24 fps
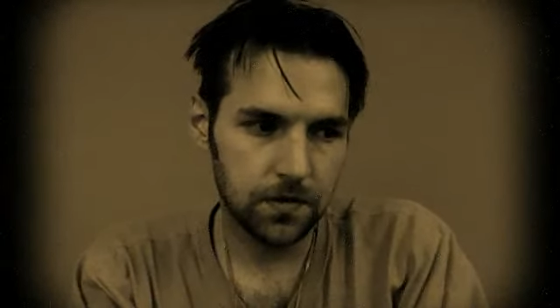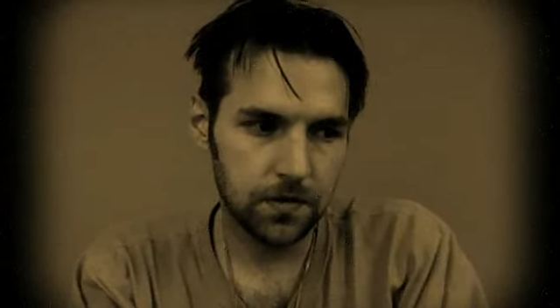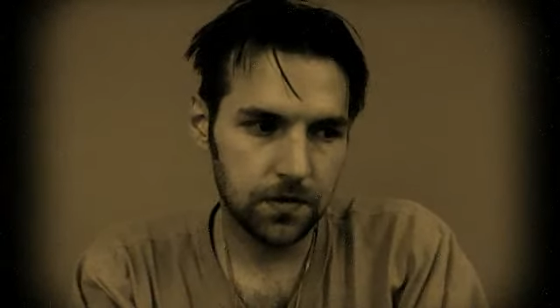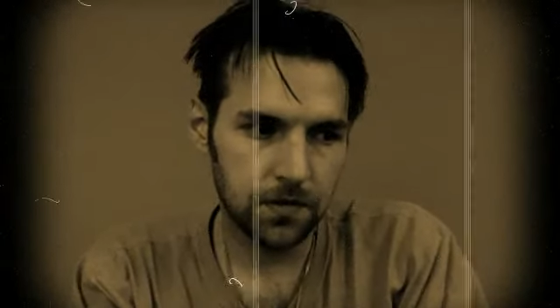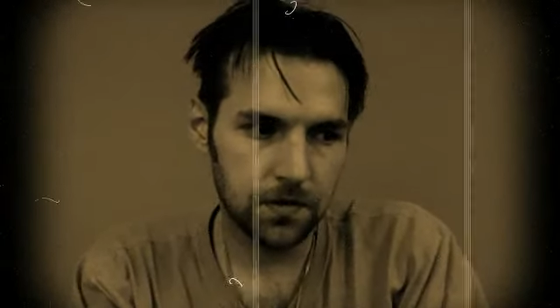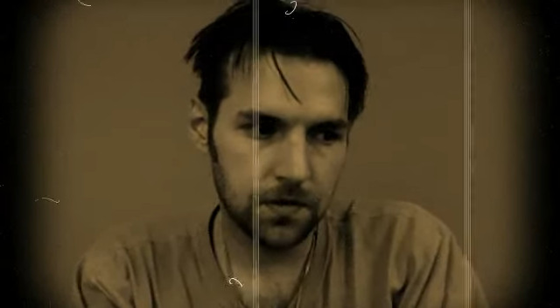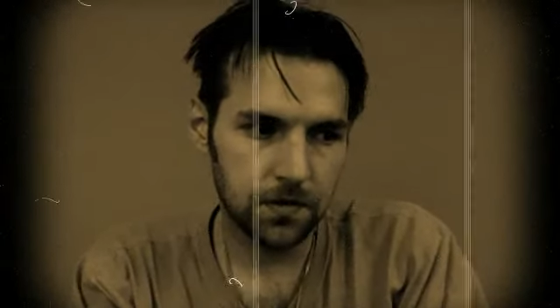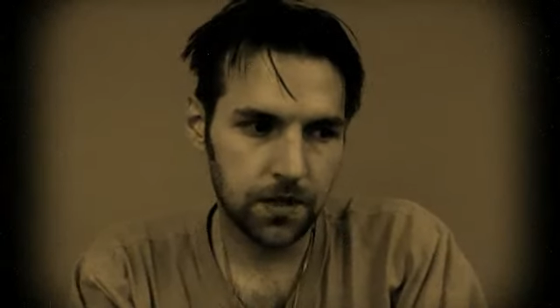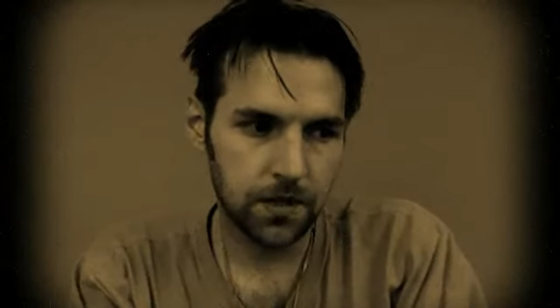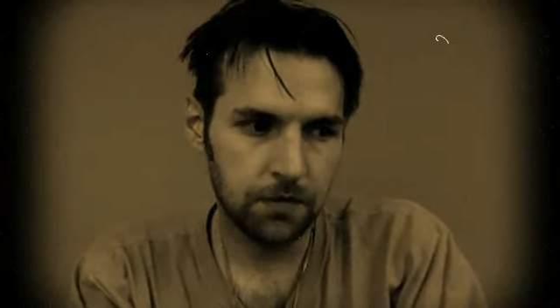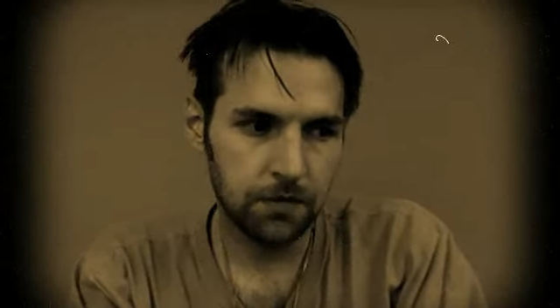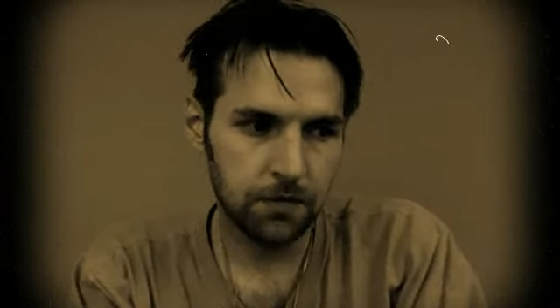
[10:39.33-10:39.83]

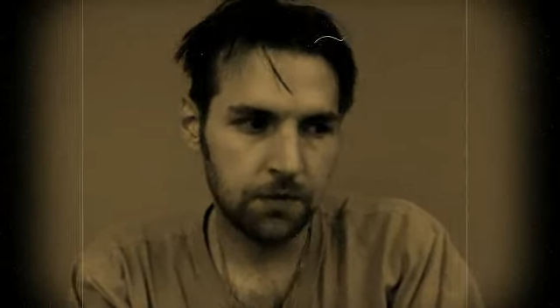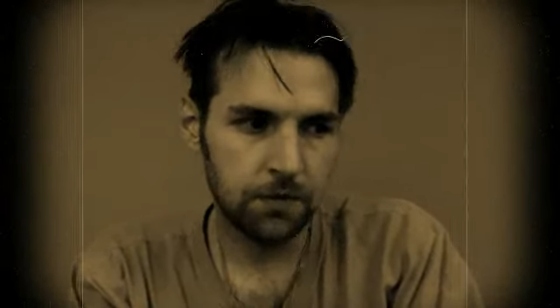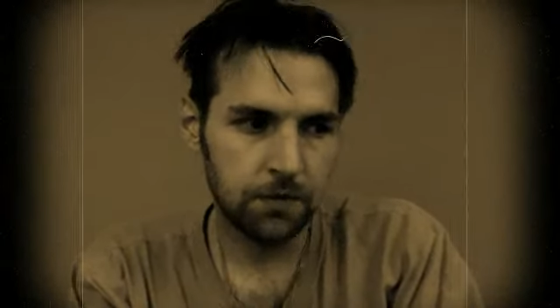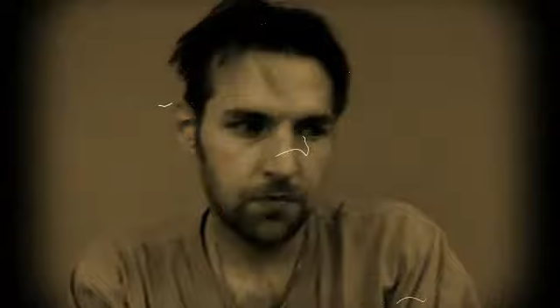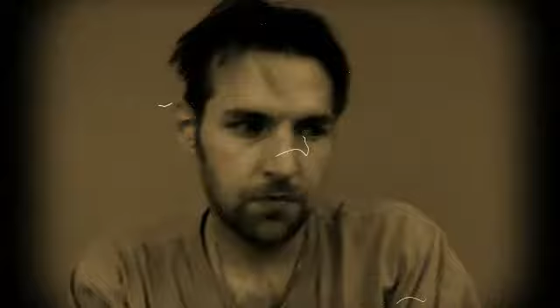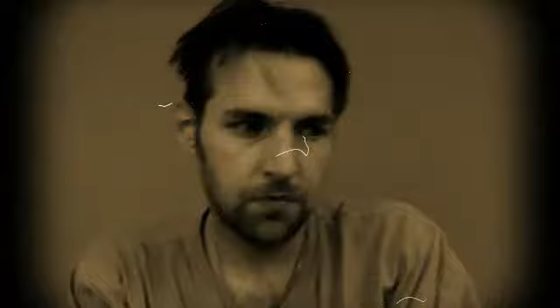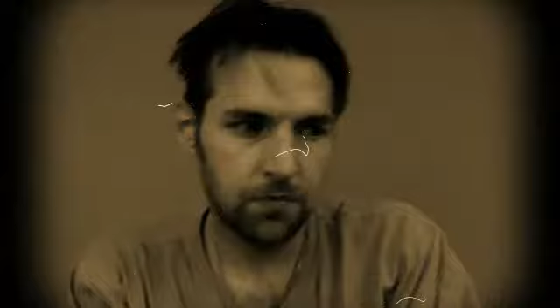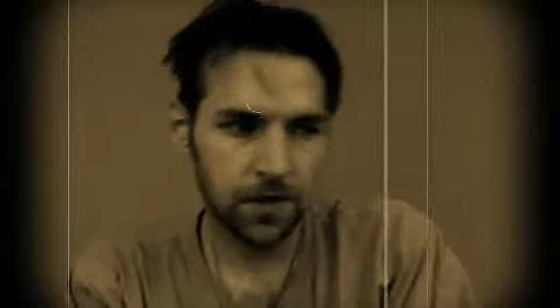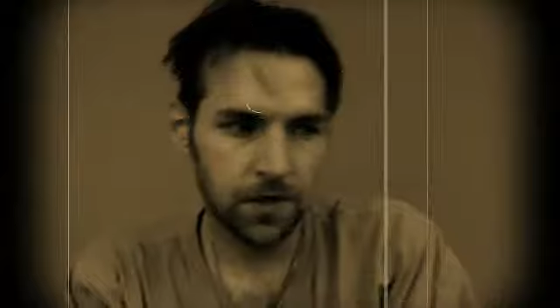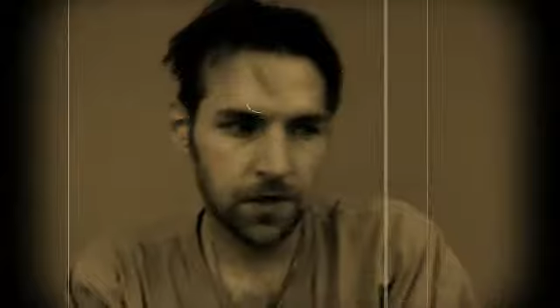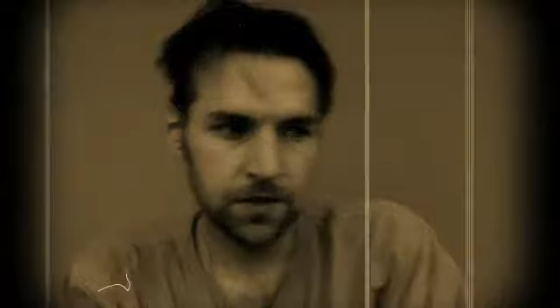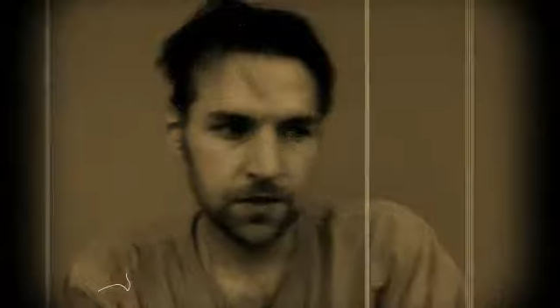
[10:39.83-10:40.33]
I mean,
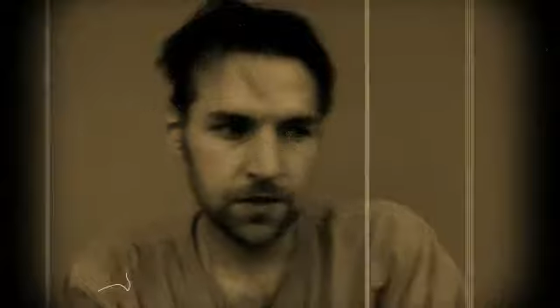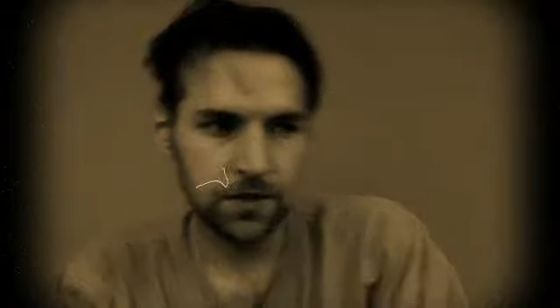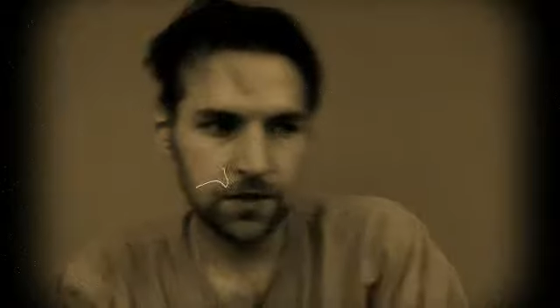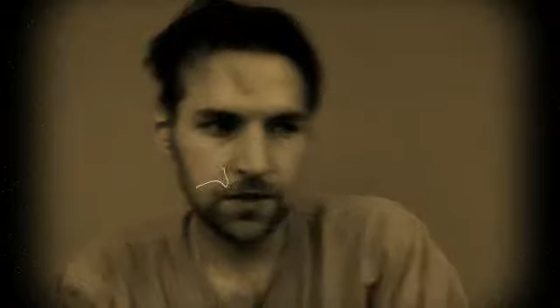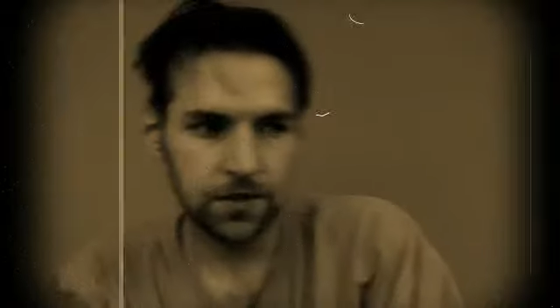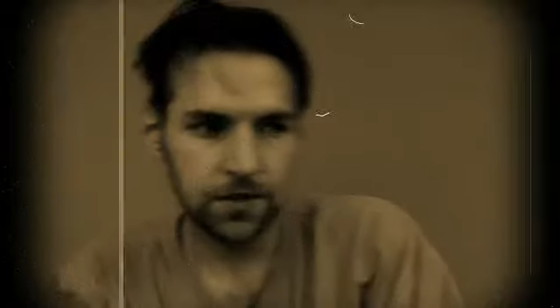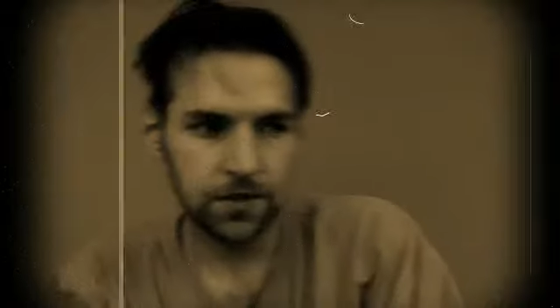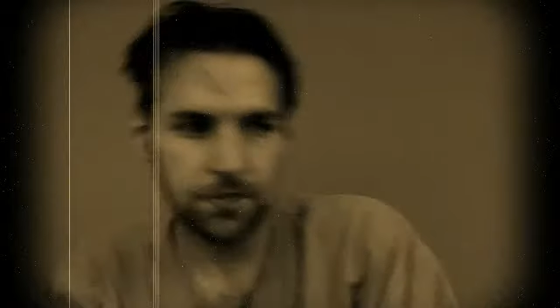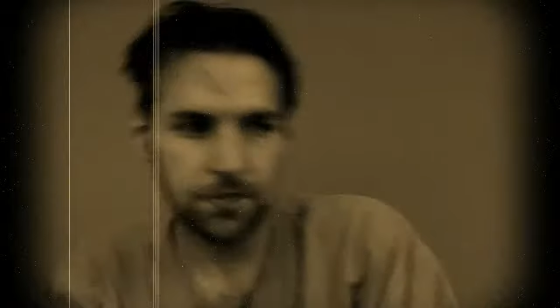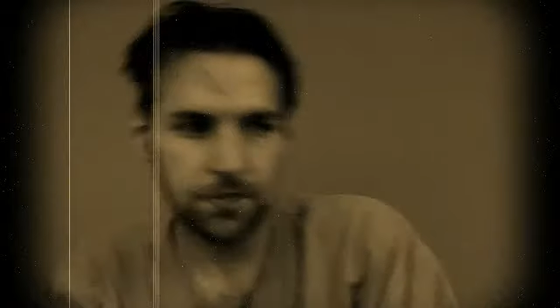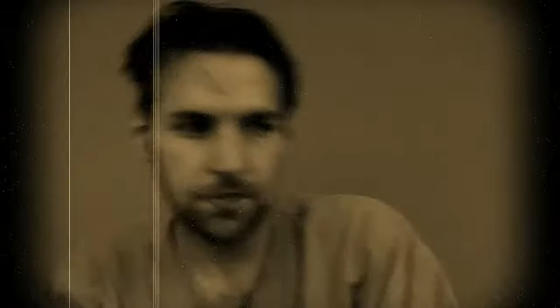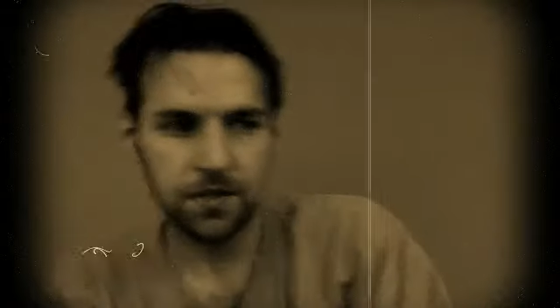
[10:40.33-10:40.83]
Protestants,
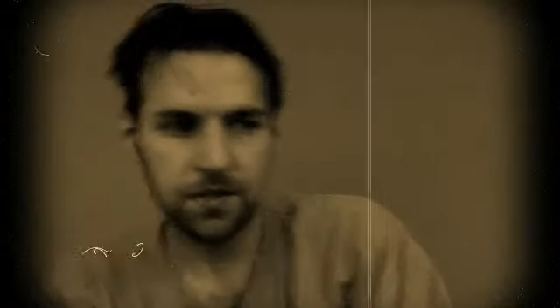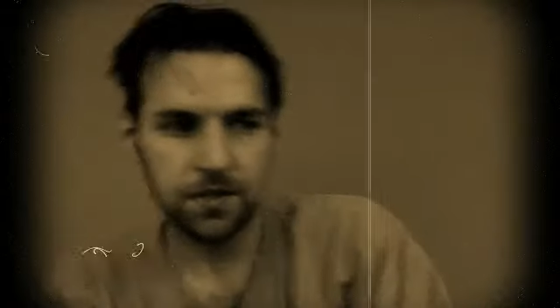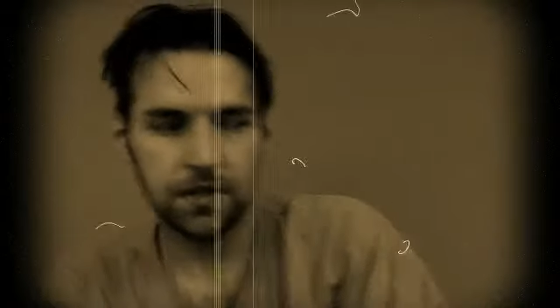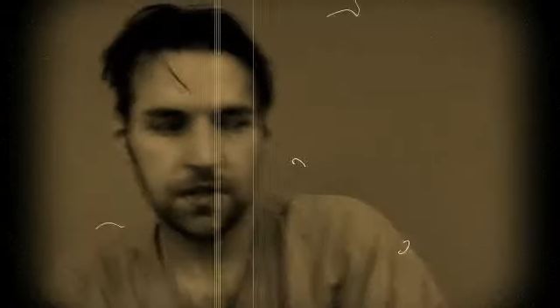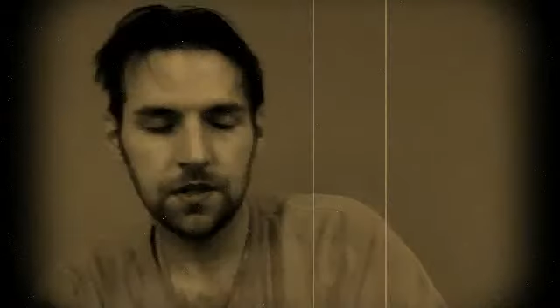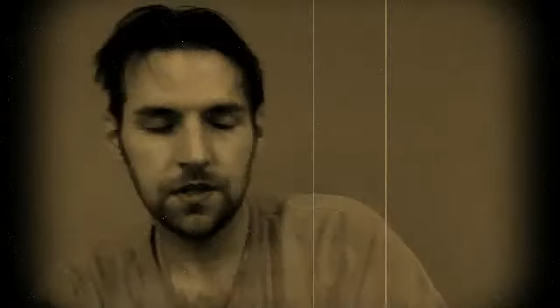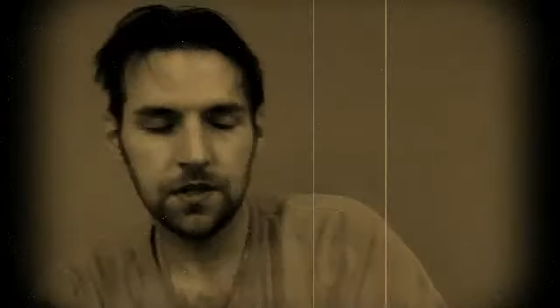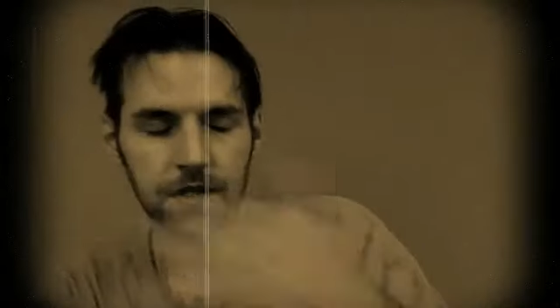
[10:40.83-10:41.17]
to be